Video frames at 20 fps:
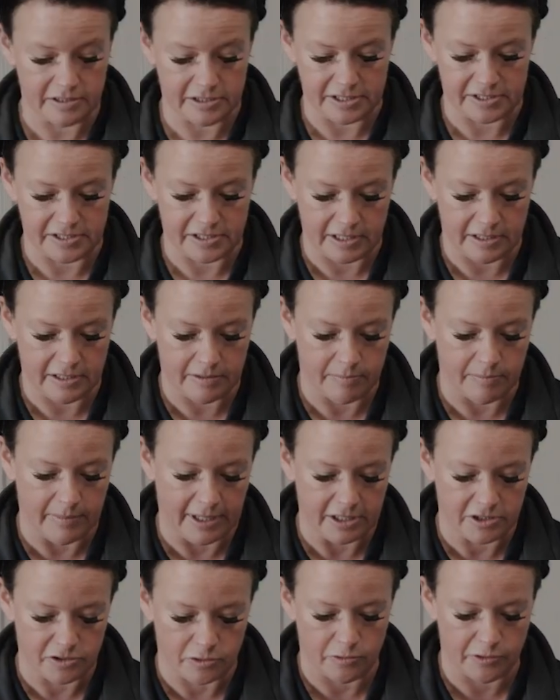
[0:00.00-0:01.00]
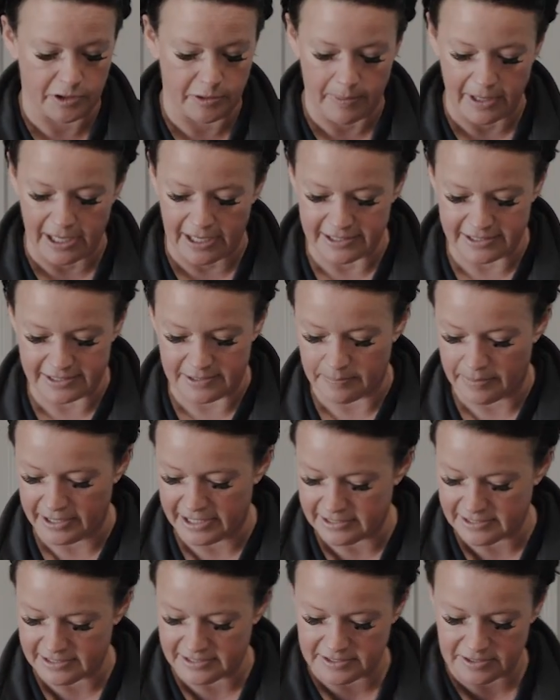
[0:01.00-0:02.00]
just to make sure all your parts and
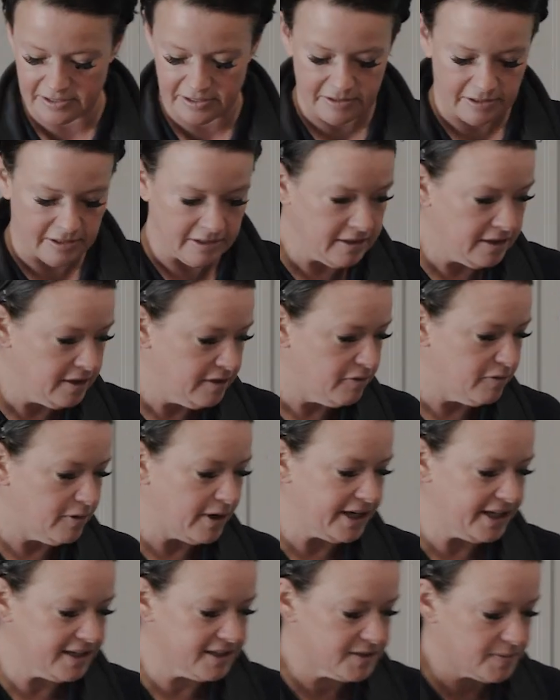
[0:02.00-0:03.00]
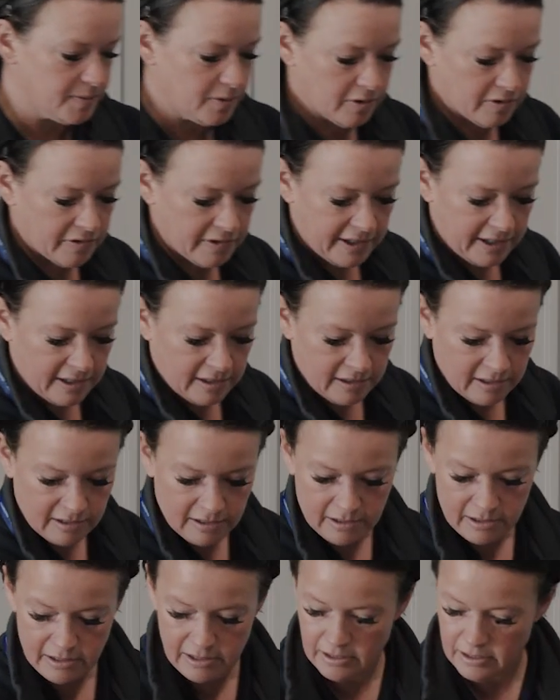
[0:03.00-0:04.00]
pieces are running smoothly.
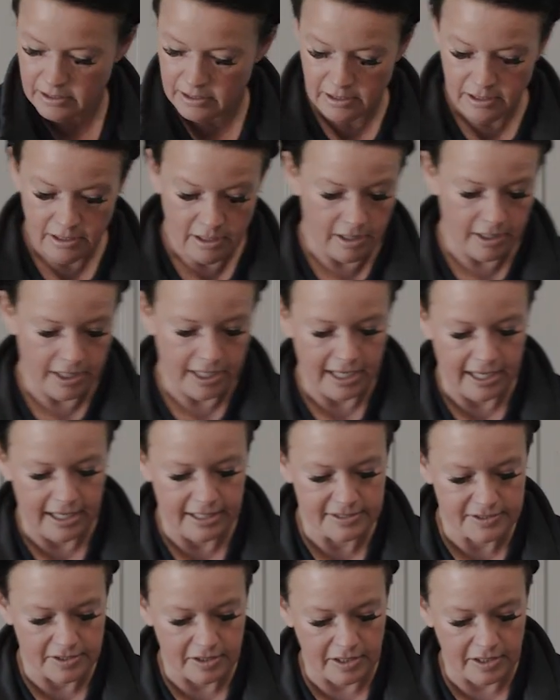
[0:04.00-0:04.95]
Okay, so